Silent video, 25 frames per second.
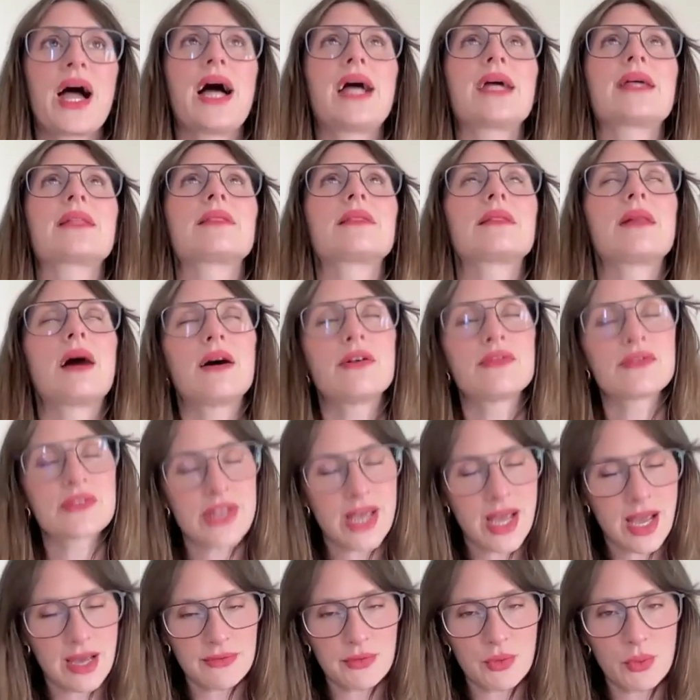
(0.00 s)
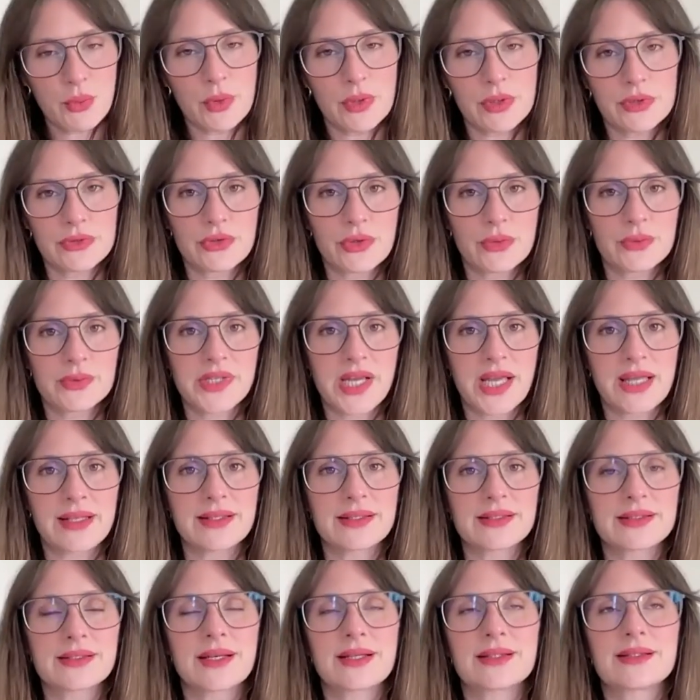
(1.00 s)
I love to have a wardrobe
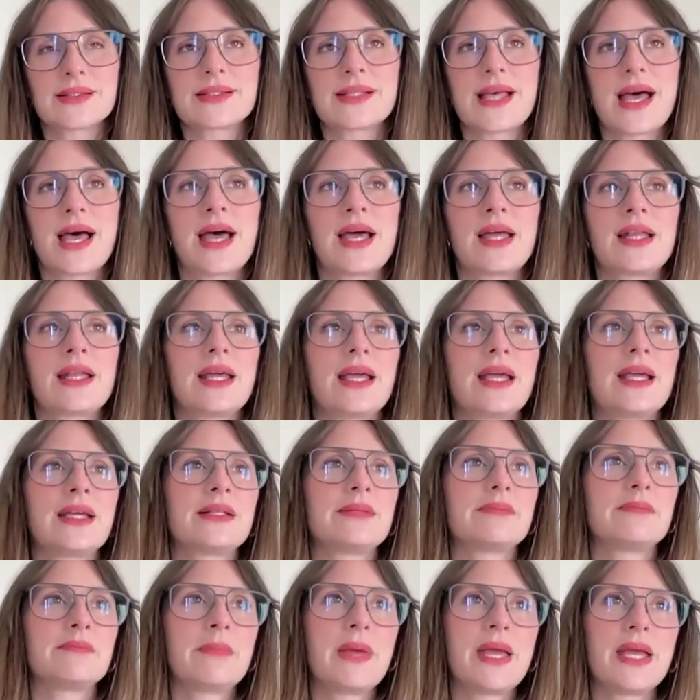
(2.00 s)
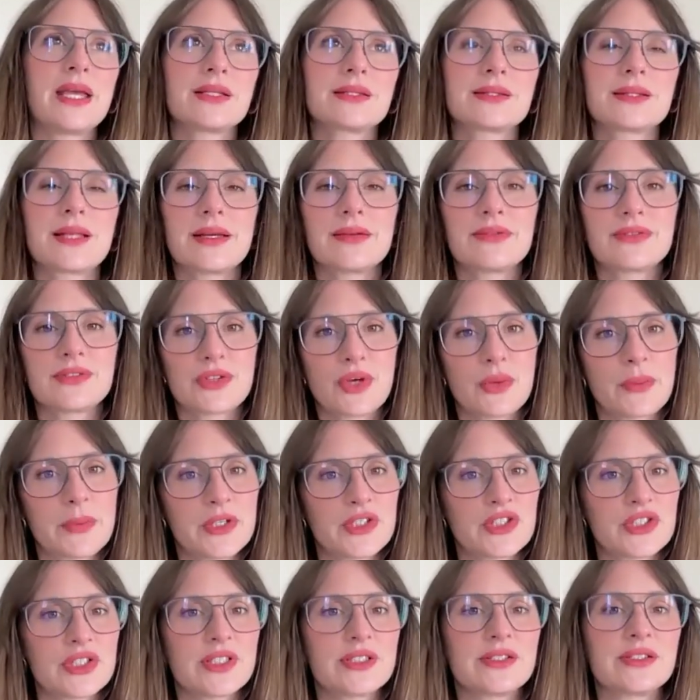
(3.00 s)
stylist on set. It makes life so
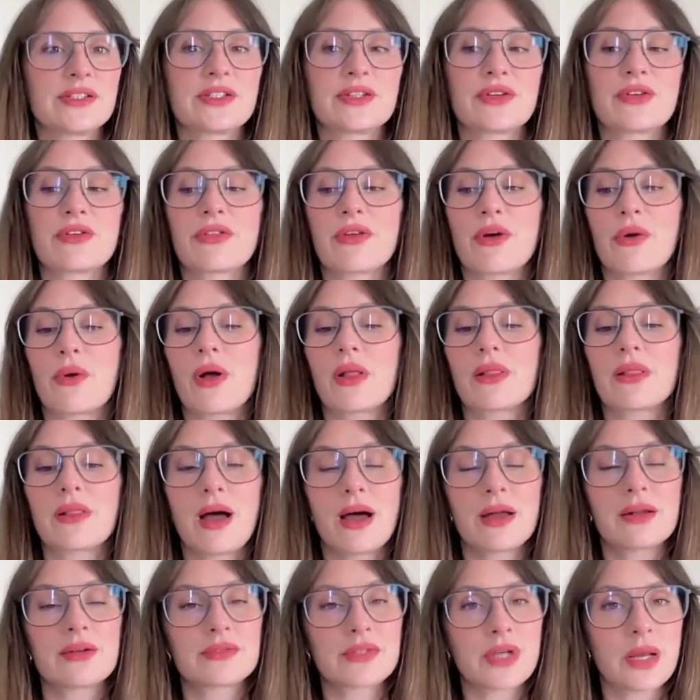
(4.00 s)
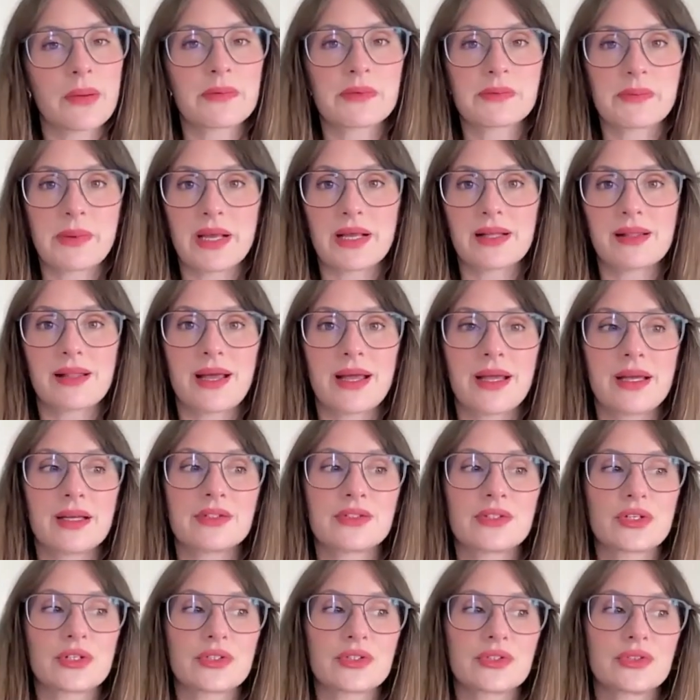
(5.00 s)
much easier, though a lot of times my
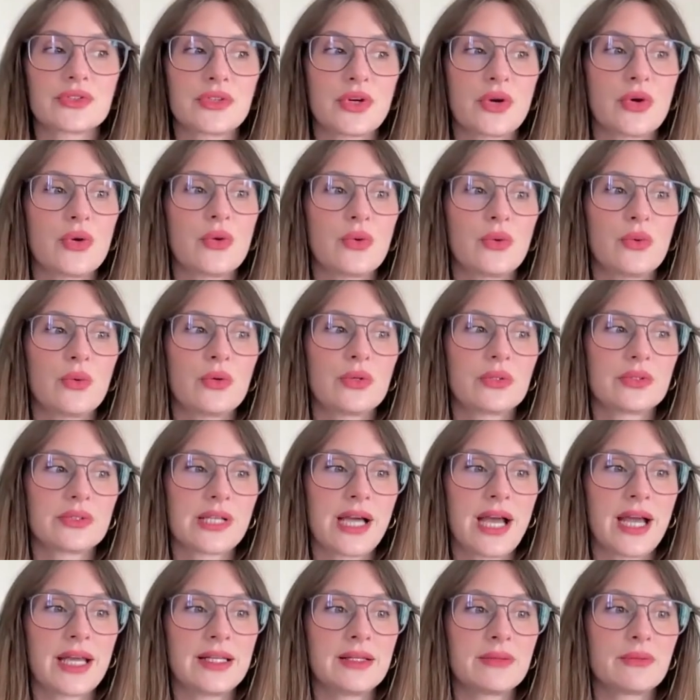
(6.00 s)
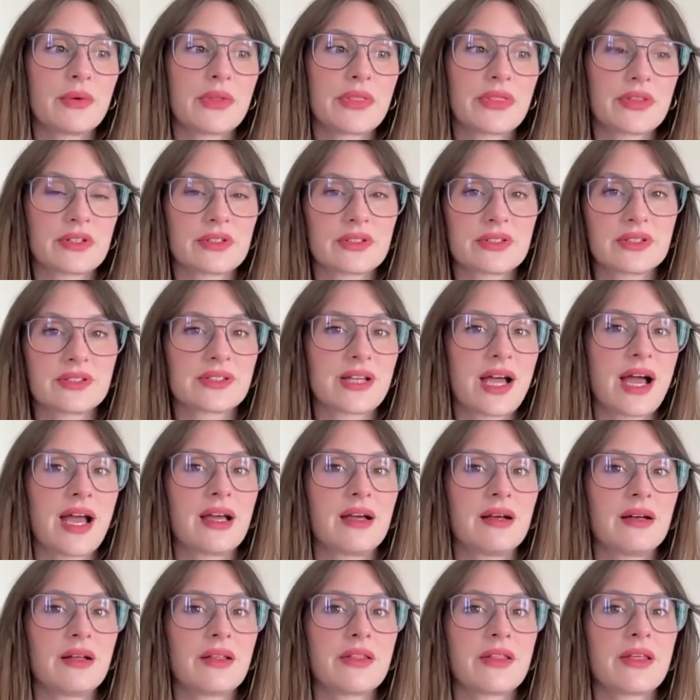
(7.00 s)
clients are so tight with their
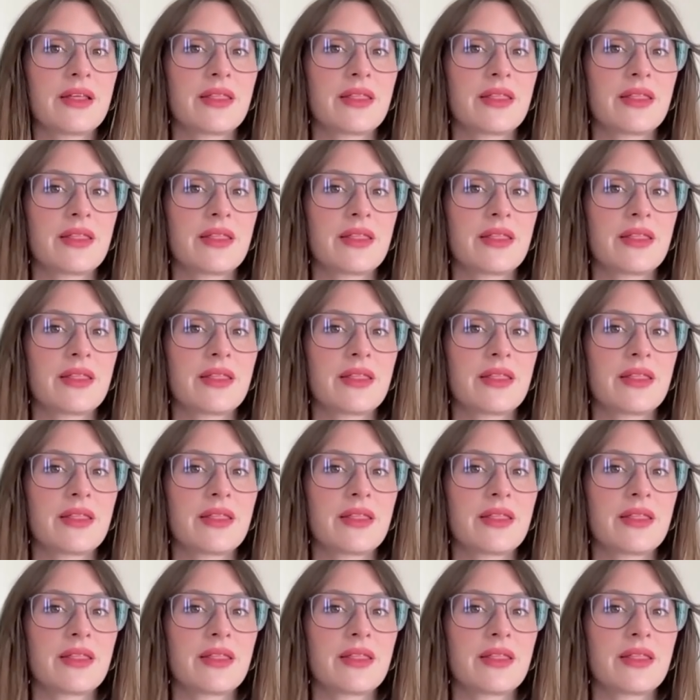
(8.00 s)
style